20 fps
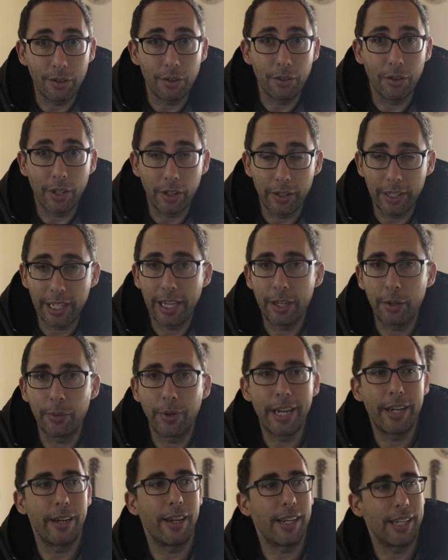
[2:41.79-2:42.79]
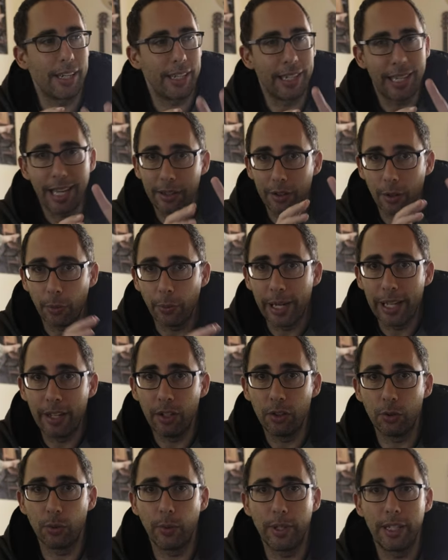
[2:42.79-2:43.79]
thought, okay, great, I can get the
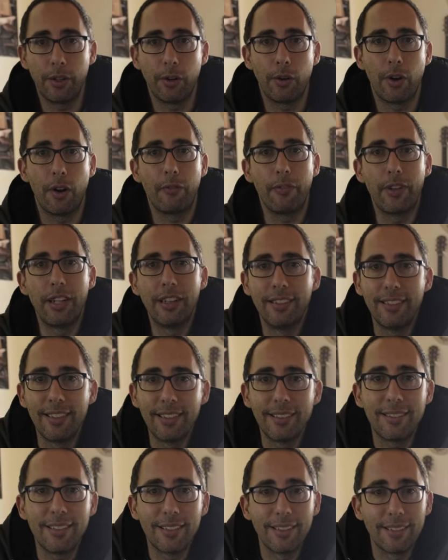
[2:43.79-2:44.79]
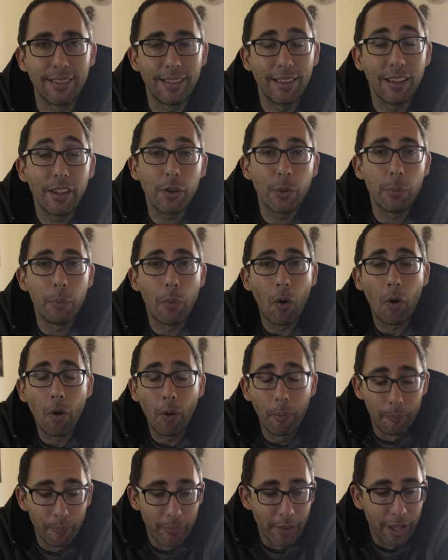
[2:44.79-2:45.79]
whales when they're off in the distance a little
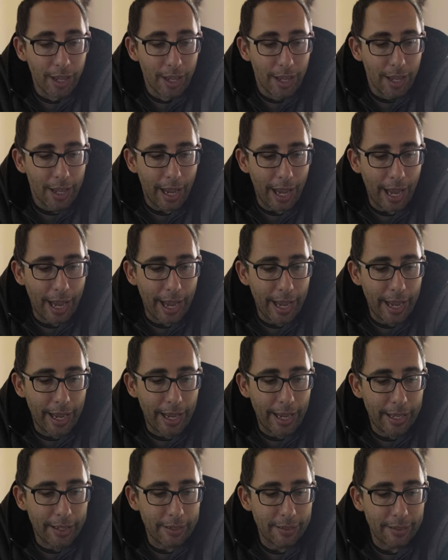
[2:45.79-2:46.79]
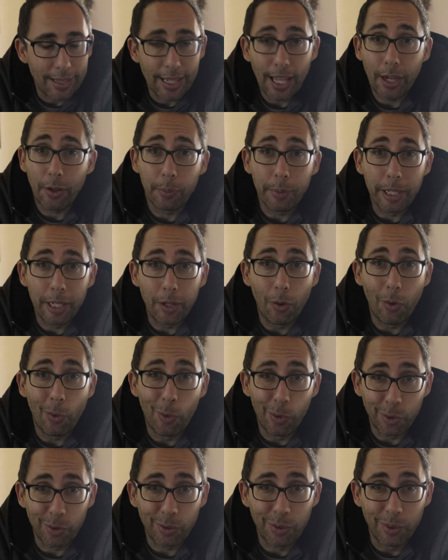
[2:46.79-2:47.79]
more, and that'll be
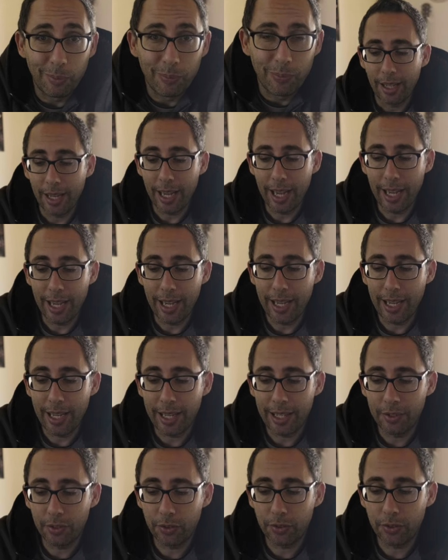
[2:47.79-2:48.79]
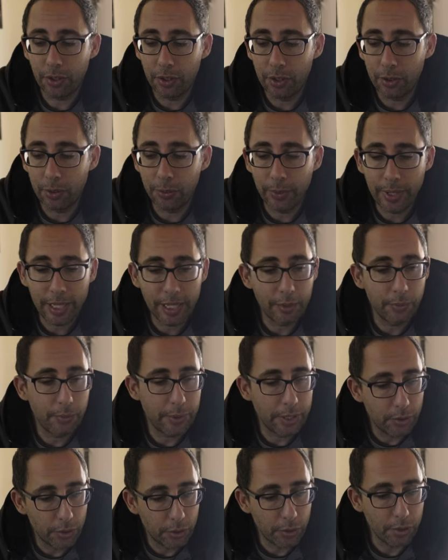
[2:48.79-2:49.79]
awesome. And so
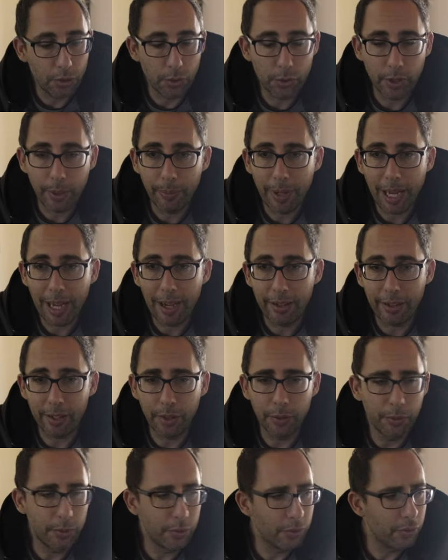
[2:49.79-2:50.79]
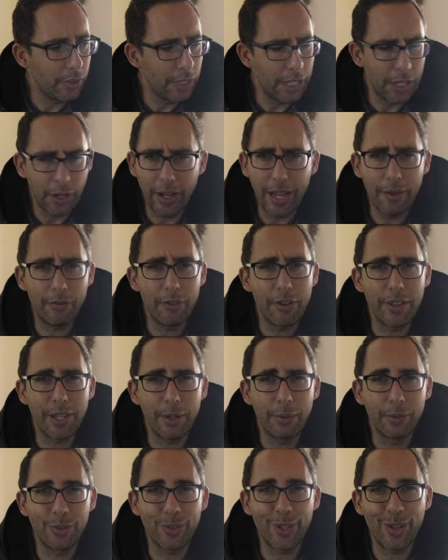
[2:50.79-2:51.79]
we took the trip out. It was, you know,
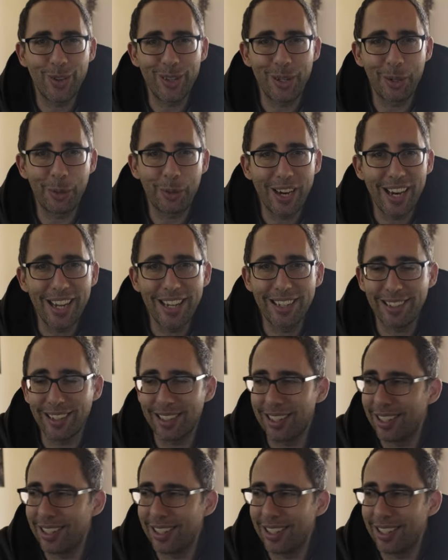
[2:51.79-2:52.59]
everything was going great.